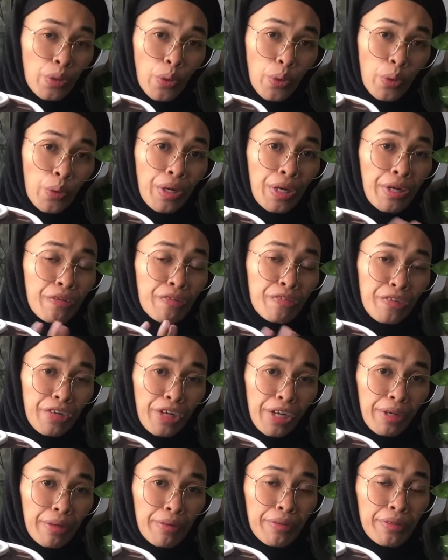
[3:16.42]
and
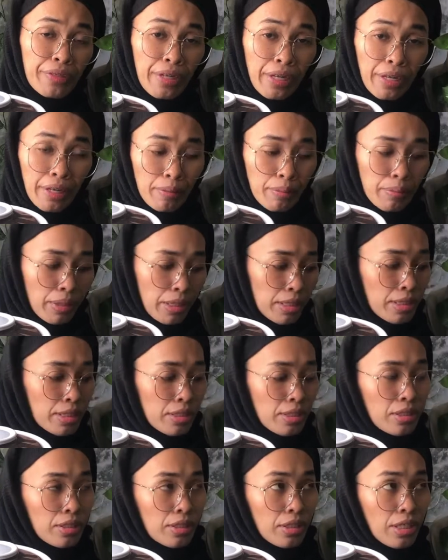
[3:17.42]
train them as
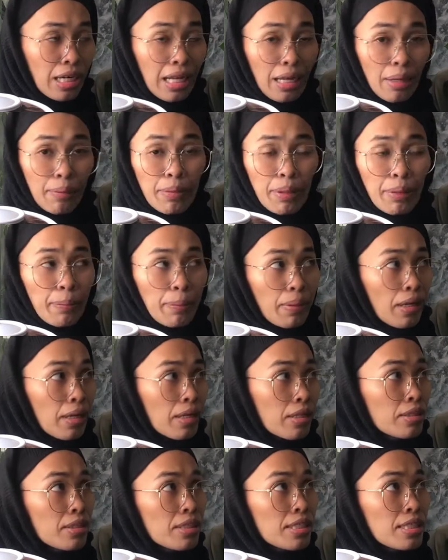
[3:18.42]
climbing
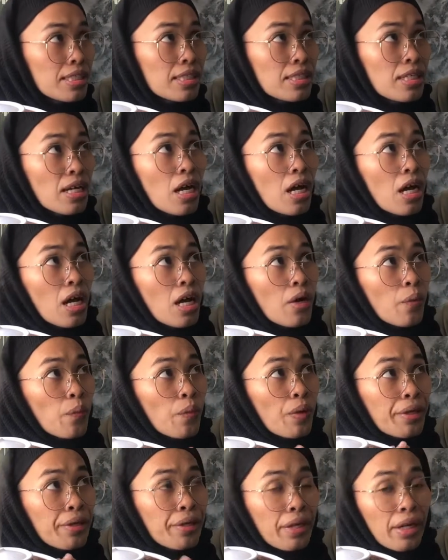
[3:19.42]
plants,
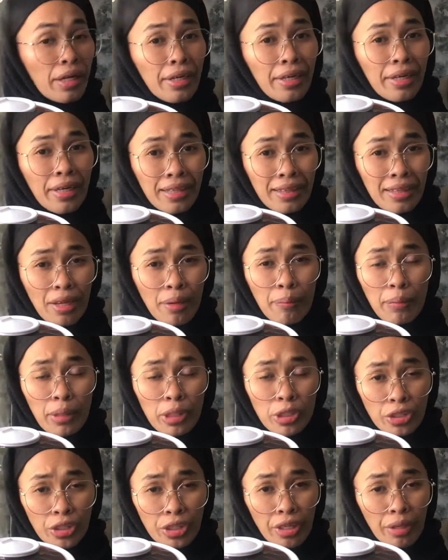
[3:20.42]
when they are getting
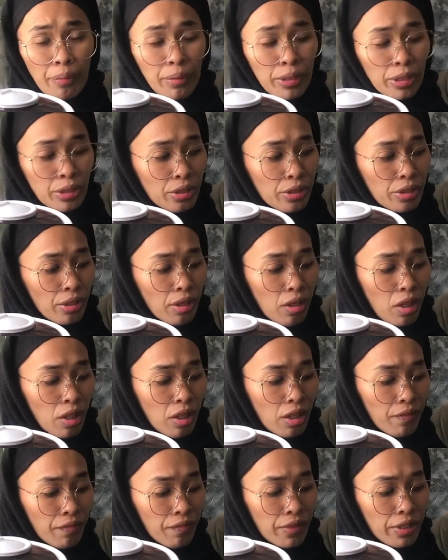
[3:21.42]
mature, all
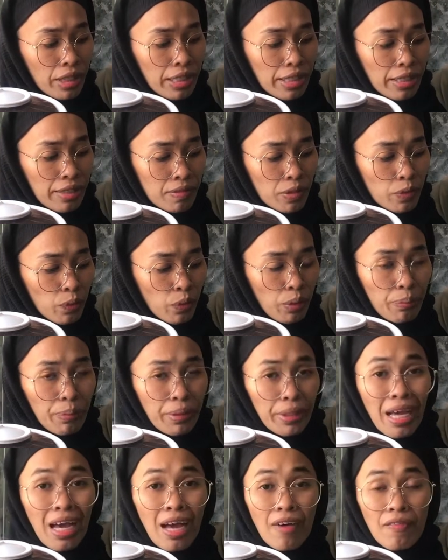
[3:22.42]
of the leaves will be
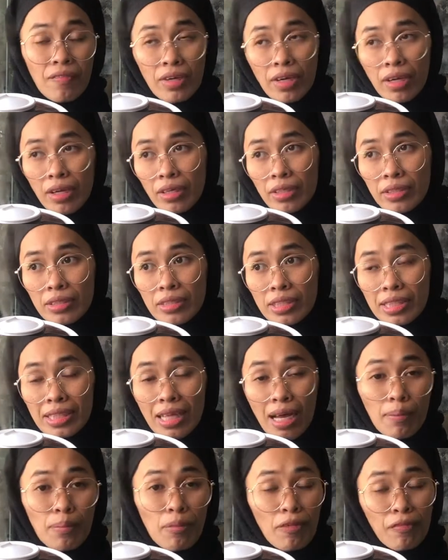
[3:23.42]
having
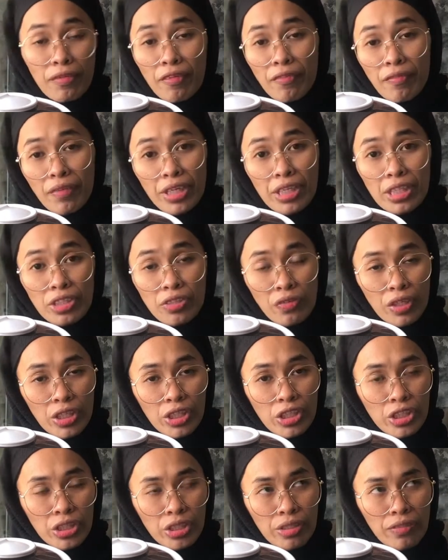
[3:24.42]
some of the
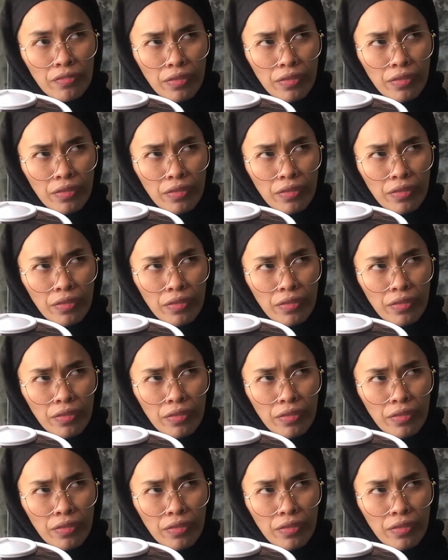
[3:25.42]
fenestration.